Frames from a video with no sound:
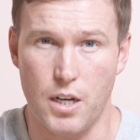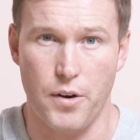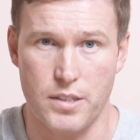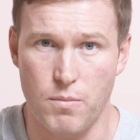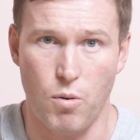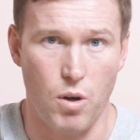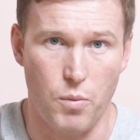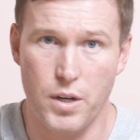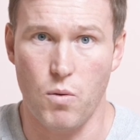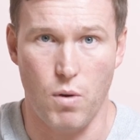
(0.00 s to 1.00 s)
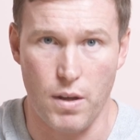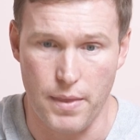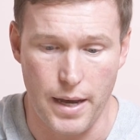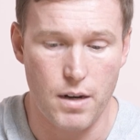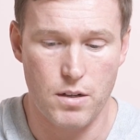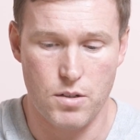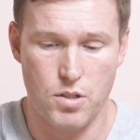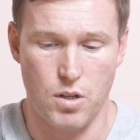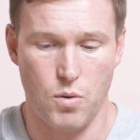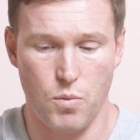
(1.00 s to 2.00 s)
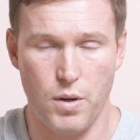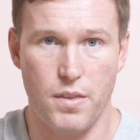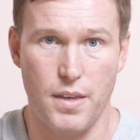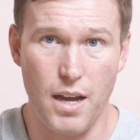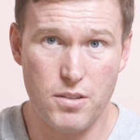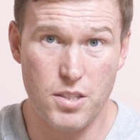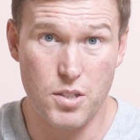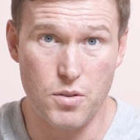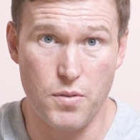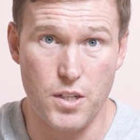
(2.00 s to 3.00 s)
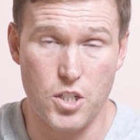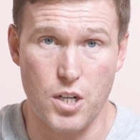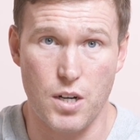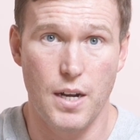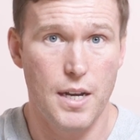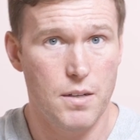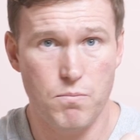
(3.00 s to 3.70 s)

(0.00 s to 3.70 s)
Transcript: aggressive boil. We don't want that. So with the altitude feature,